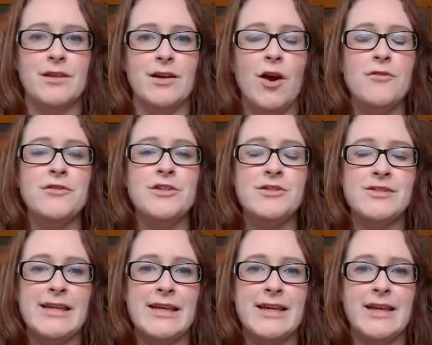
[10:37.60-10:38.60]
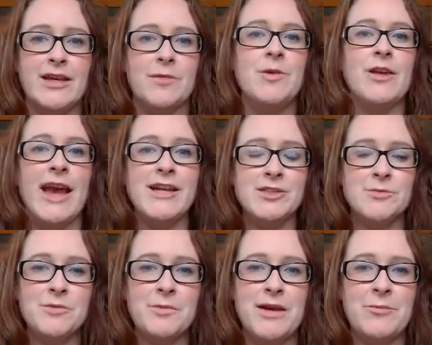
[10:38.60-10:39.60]
Often you see communication
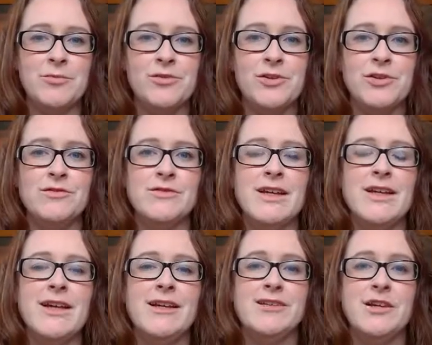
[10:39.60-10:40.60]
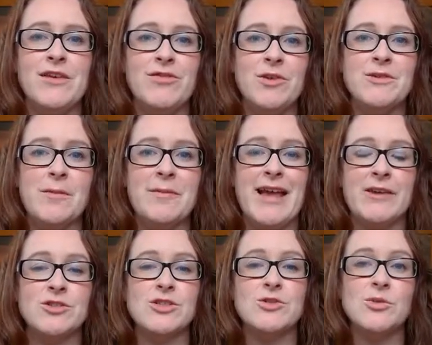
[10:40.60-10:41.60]
would be improved, so giving you something
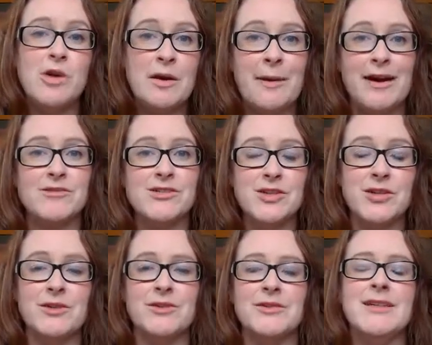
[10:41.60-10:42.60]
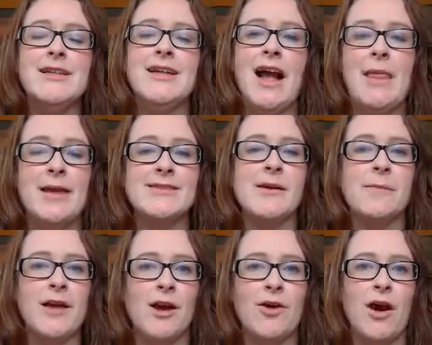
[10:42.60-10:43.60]
else to talk about too, and that's
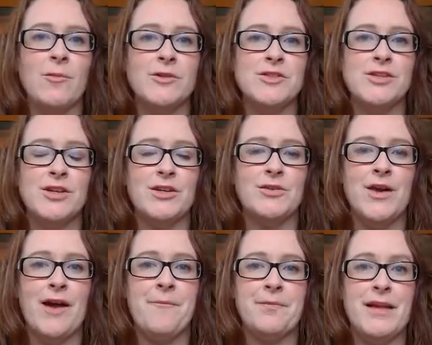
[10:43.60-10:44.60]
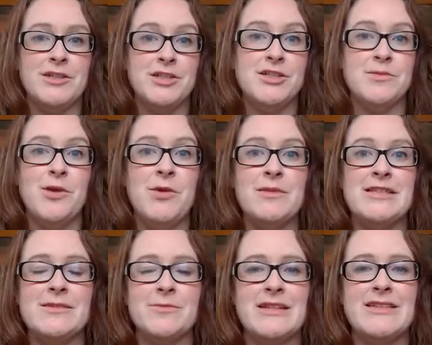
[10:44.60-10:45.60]
something I'll come on to in just a
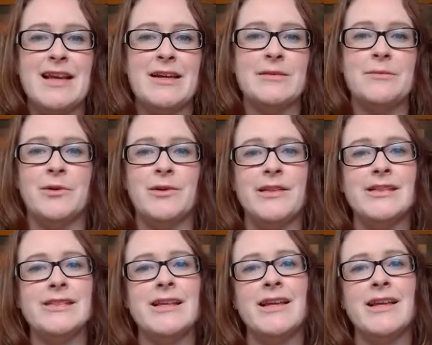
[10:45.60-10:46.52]
moment in my second point.